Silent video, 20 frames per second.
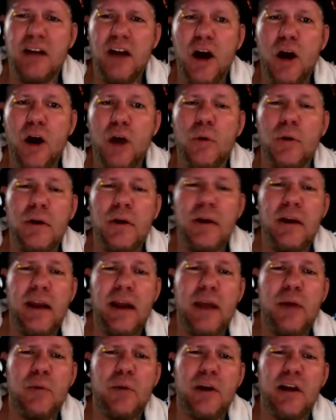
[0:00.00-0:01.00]
Oh,
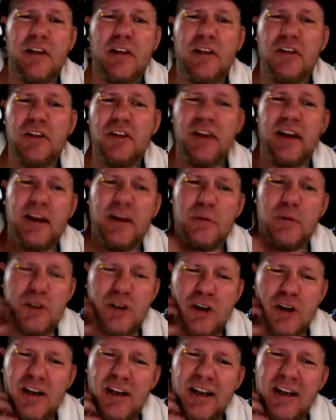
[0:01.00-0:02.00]
and one other thing. It was
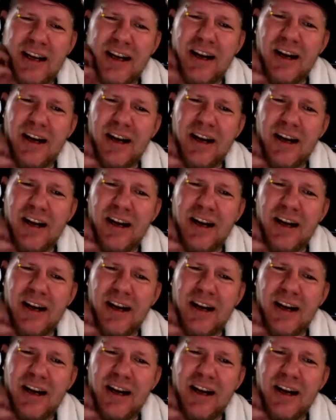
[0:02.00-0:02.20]
on the,